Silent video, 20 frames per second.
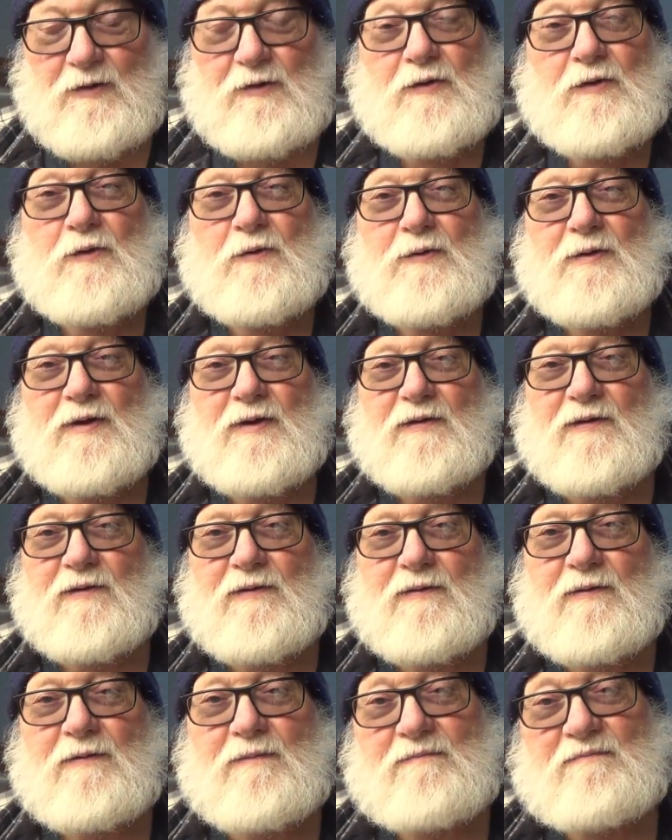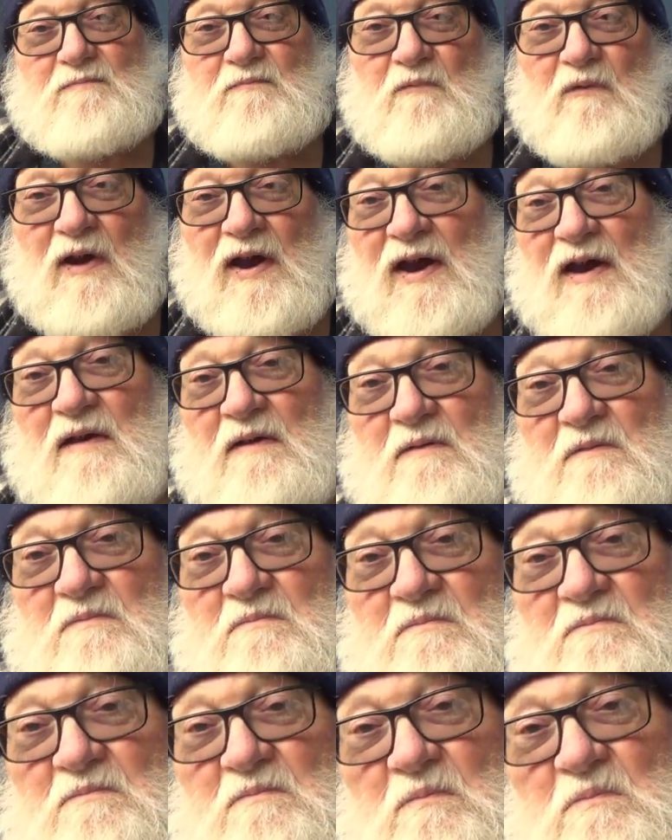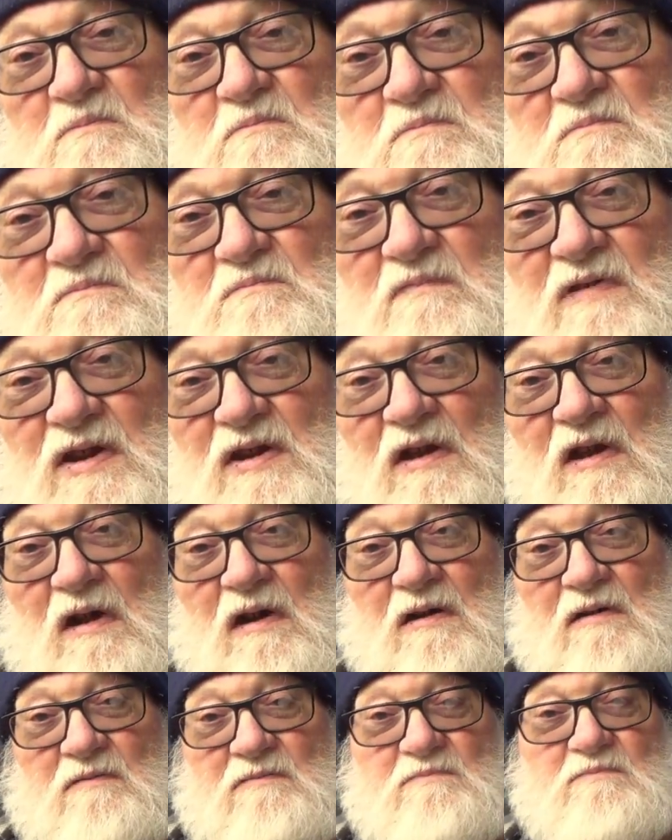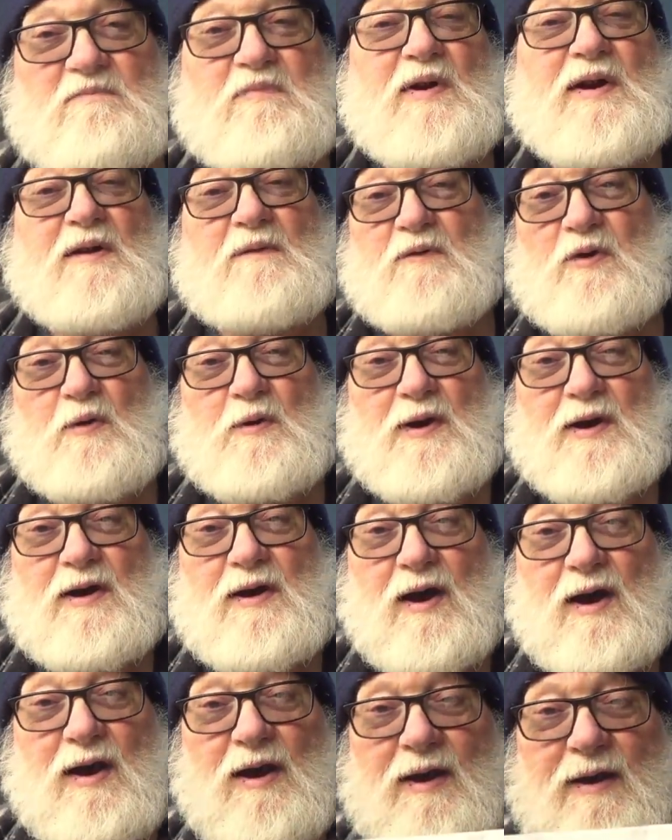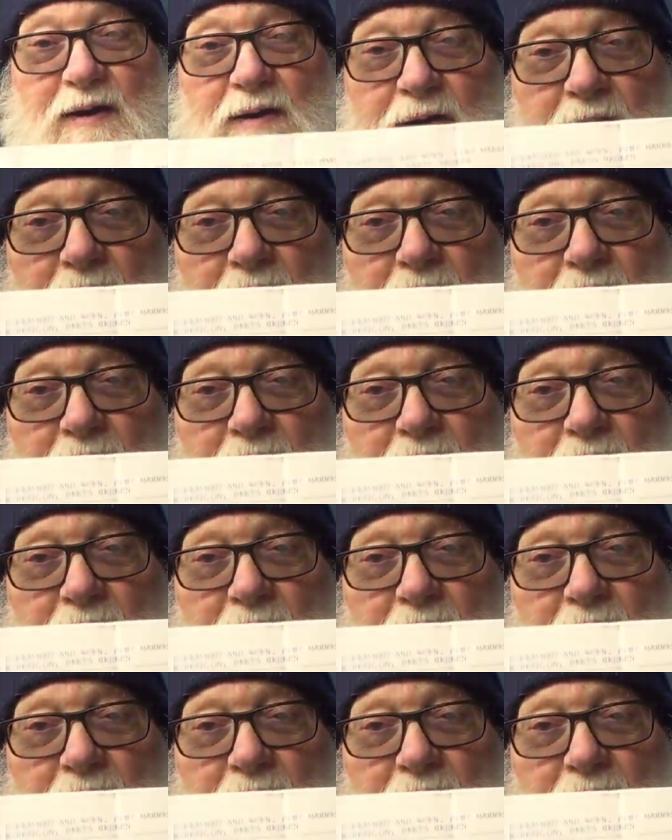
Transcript: do this rant, vlog, whatever you want to call it,